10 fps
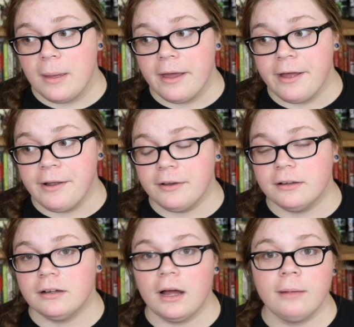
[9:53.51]
And
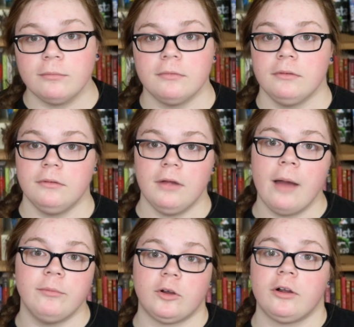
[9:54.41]
I'm
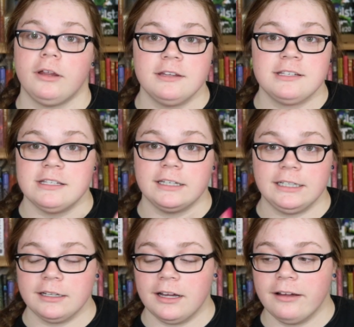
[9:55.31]
sorry, this is
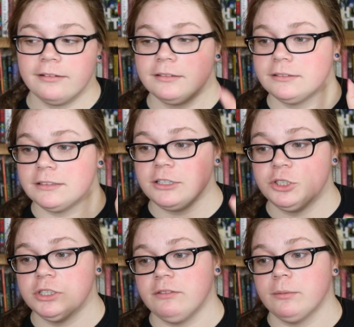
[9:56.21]
like I
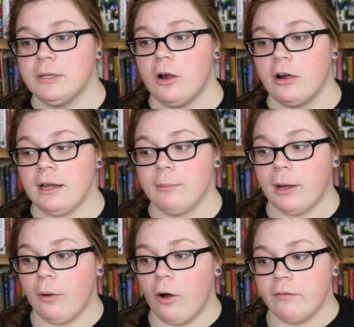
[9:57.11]
shouldn't even be talking
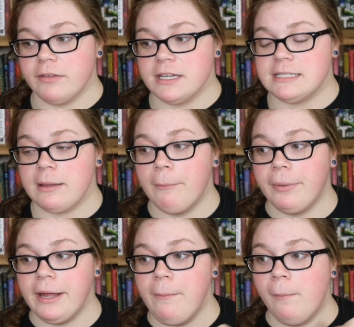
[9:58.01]
about all of this,
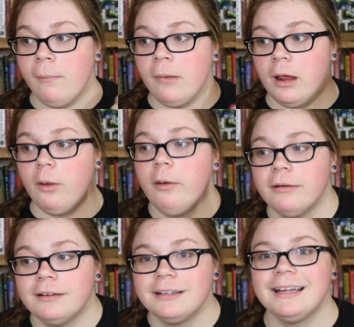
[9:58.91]
but
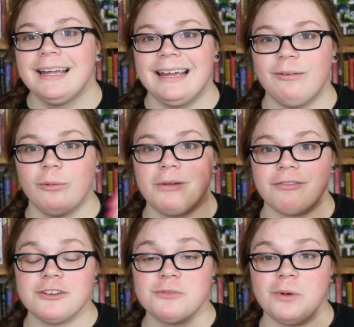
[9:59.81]
when we
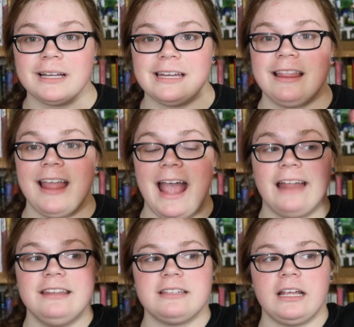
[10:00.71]
first walked in, they
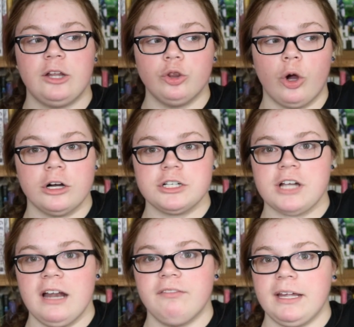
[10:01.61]
had this like large
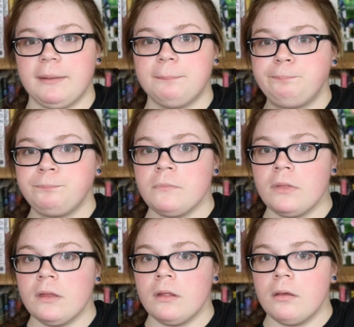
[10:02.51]
kind of like
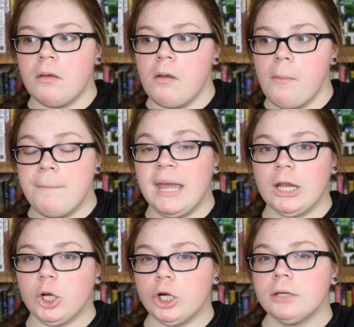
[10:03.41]

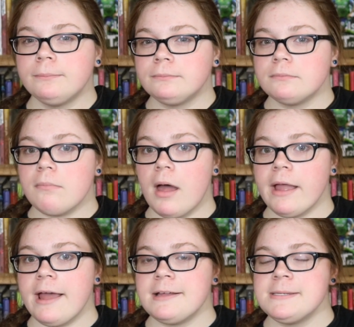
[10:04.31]
pillar, I
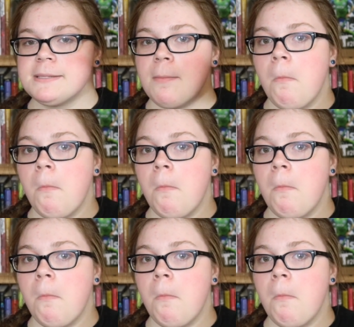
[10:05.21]
guess,